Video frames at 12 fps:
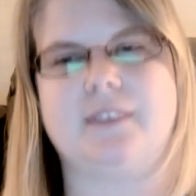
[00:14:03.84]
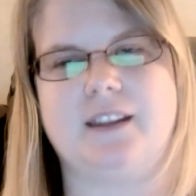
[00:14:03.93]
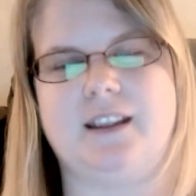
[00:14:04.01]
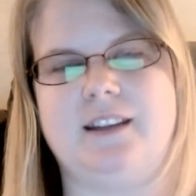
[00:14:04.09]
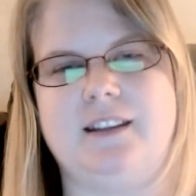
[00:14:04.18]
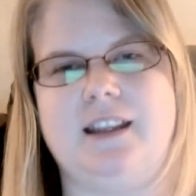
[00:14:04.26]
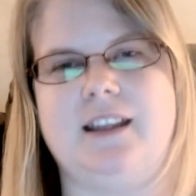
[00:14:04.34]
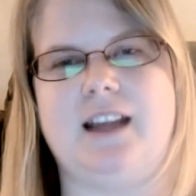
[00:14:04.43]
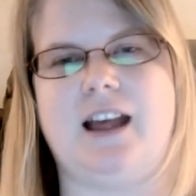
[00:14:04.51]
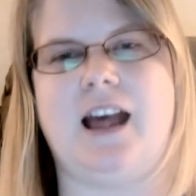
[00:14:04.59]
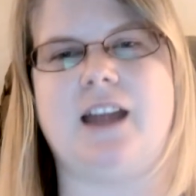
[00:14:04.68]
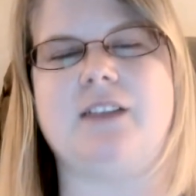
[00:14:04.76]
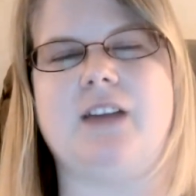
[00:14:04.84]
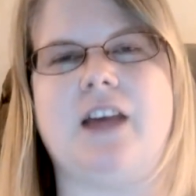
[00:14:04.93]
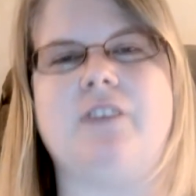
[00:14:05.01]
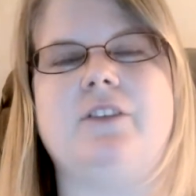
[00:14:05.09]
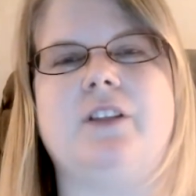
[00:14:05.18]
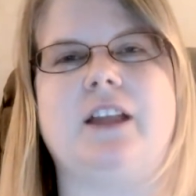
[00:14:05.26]

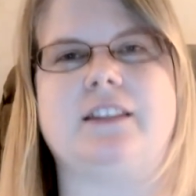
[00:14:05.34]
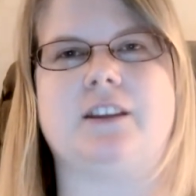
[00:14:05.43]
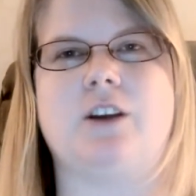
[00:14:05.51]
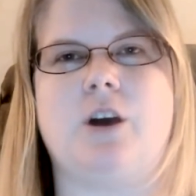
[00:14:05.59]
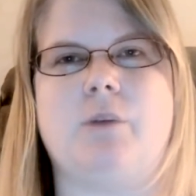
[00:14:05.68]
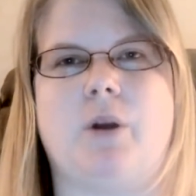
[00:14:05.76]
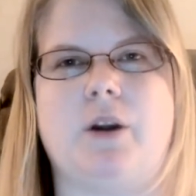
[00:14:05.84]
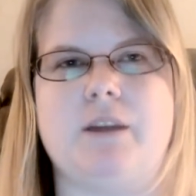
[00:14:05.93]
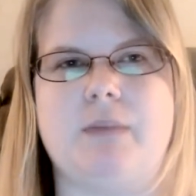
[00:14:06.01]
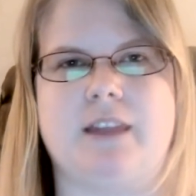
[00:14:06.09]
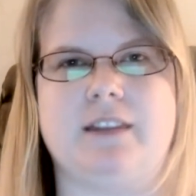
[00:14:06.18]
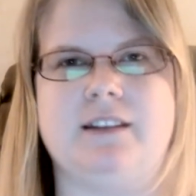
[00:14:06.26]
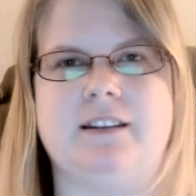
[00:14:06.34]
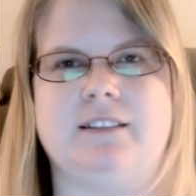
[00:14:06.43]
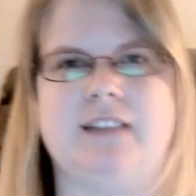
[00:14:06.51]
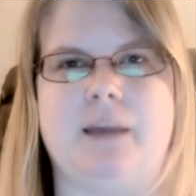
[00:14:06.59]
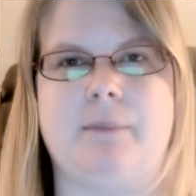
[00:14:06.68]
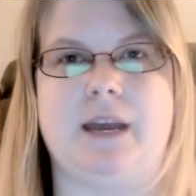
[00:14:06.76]
I feel like the KonMari method does
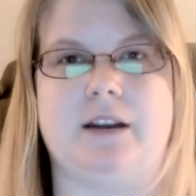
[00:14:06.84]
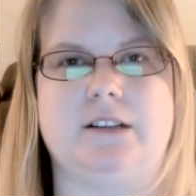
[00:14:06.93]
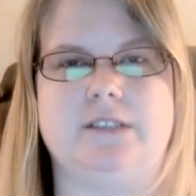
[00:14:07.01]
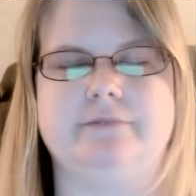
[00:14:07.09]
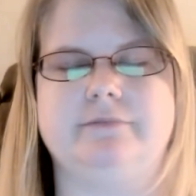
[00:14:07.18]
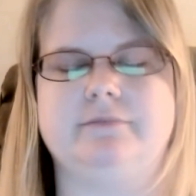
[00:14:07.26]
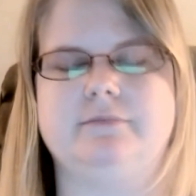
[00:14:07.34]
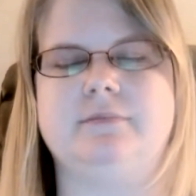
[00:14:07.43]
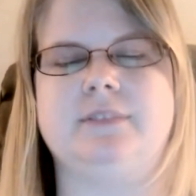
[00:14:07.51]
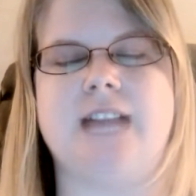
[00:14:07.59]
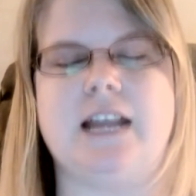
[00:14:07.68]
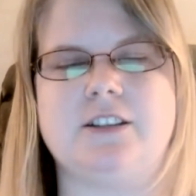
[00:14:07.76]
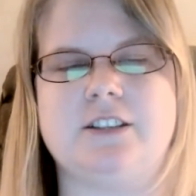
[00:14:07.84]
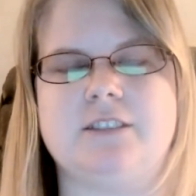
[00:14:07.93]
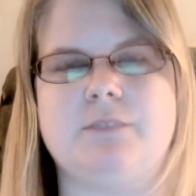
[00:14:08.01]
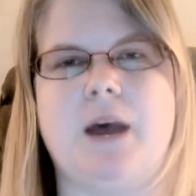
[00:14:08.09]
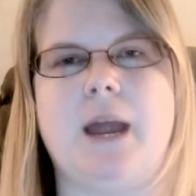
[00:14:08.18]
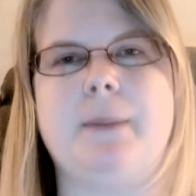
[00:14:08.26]
that better. That's
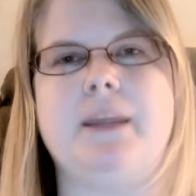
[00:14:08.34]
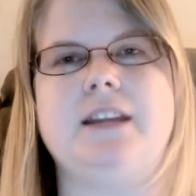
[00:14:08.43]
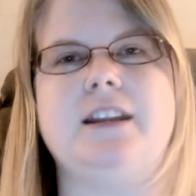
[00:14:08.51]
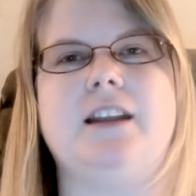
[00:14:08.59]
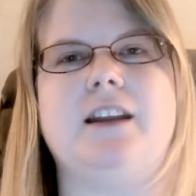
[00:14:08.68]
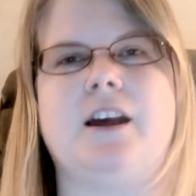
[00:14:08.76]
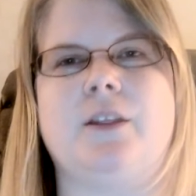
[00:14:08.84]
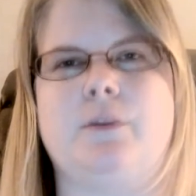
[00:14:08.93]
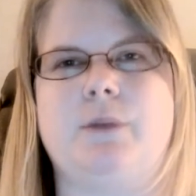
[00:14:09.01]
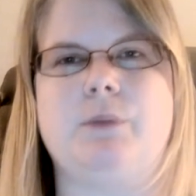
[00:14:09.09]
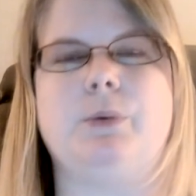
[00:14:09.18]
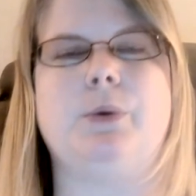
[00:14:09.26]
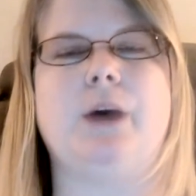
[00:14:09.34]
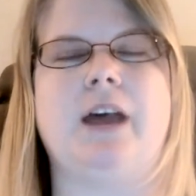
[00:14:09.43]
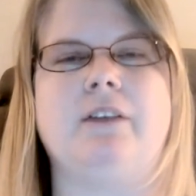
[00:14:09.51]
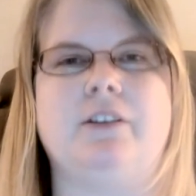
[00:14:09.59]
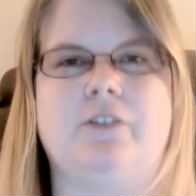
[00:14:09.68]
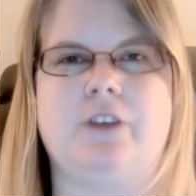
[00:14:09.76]
just my opinion. Other people will
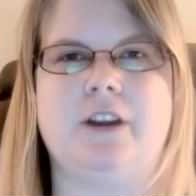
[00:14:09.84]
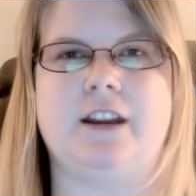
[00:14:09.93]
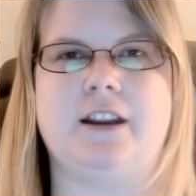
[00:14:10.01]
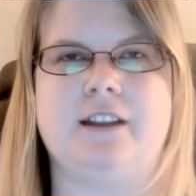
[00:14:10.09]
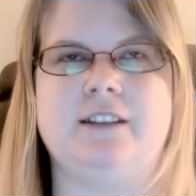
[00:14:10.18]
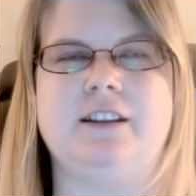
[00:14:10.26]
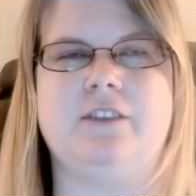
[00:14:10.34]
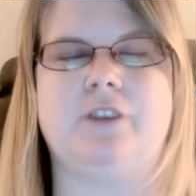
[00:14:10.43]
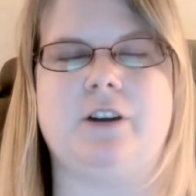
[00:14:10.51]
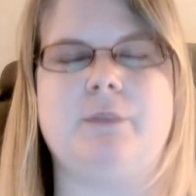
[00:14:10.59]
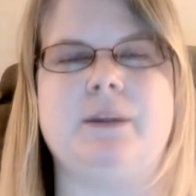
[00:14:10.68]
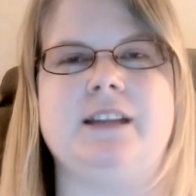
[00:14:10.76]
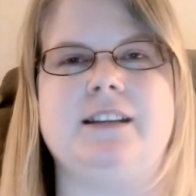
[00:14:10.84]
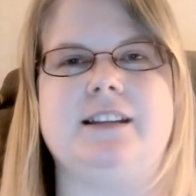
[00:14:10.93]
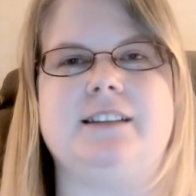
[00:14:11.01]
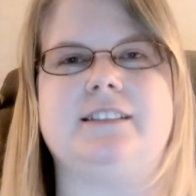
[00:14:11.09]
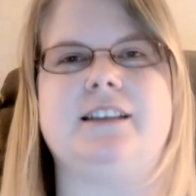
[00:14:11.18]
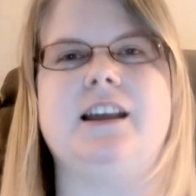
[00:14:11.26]
have different
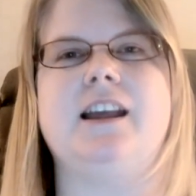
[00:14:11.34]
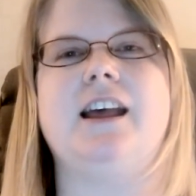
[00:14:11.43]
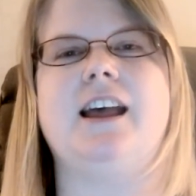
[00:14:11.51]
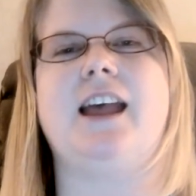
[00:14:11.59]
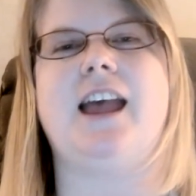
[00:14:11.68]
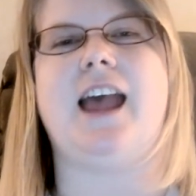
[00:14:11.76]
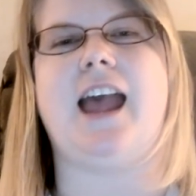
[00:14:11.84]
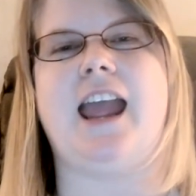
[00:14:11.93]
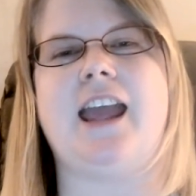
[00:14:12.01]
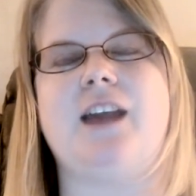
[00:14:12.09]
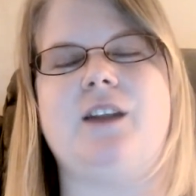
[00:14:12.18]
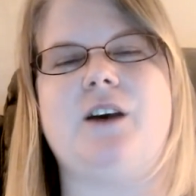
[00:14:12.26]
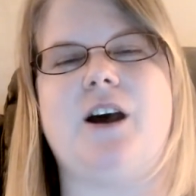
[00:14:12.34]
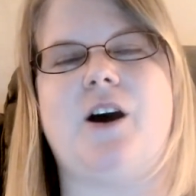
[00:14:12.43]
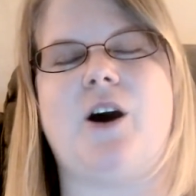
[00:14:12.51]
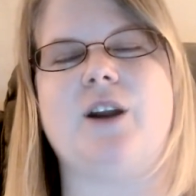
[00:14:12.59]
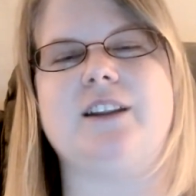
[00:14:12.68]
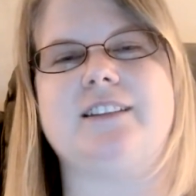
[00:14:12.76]
opinions. And
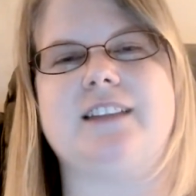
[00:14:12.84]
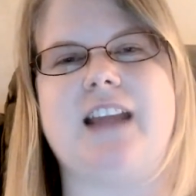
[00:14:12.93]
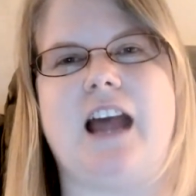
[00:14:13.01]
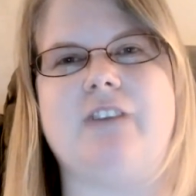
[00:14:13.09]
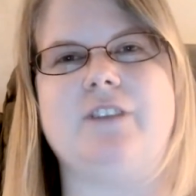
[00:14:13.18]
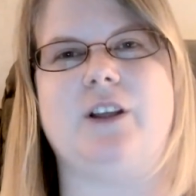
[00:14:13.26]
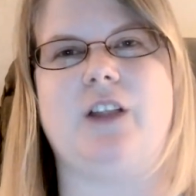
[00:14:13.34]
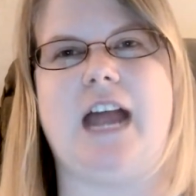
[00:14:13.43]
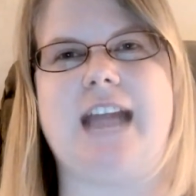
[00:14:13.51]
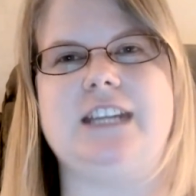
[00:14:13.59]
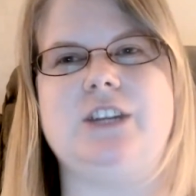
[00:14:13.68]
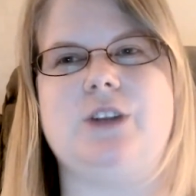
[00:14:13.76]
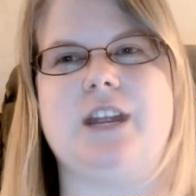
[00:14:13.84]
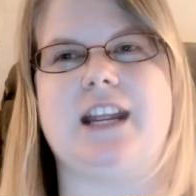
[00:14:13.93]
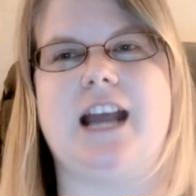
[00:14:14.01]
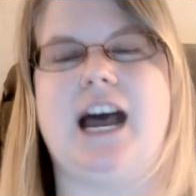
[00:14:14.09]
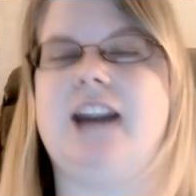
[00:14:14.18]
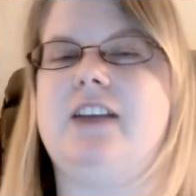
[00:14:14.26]
honestly, I feel like you can
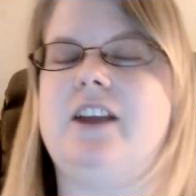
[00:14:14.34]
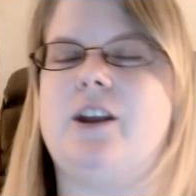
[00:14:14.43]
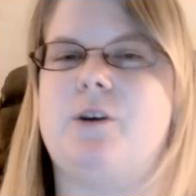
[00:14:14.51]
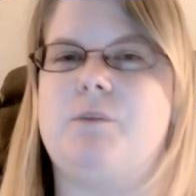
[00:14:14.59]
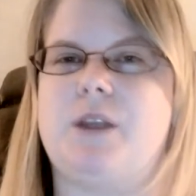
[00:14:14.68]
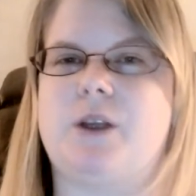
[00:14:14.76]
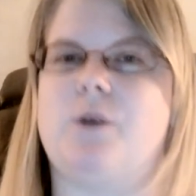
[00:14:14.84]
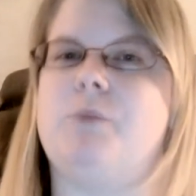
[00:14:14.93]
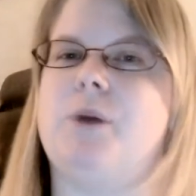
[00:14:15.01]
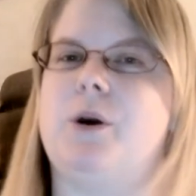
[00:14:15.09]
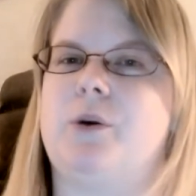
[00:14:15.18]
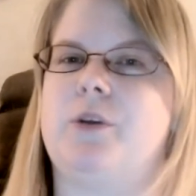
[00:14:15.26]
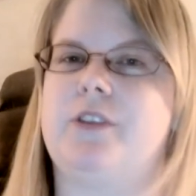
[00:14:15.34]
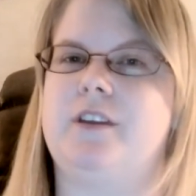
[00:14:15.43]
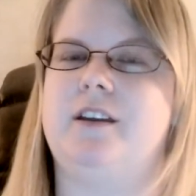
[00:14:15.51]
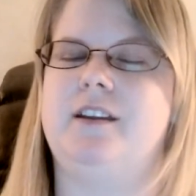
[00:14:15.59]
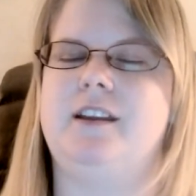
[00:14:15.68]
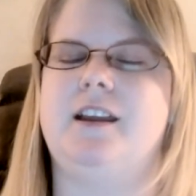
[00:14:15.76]
kind of intermingle both,
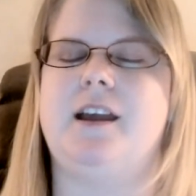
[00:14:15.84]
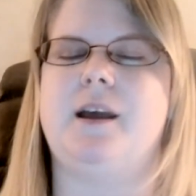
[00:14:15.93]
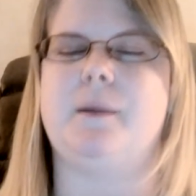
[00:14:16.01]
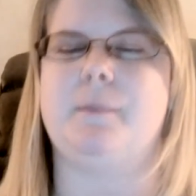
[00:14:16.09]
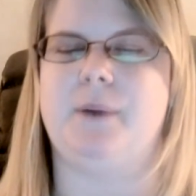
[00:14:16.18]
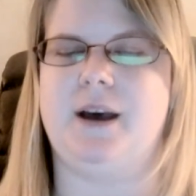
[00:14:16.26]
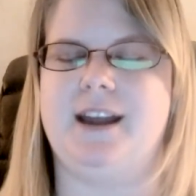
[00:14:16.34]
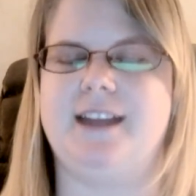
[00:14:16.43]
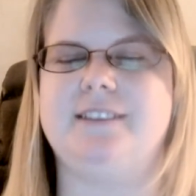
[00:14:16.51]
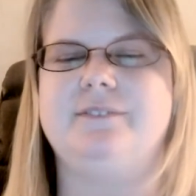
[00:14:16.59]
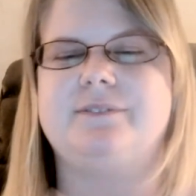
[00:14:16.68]
but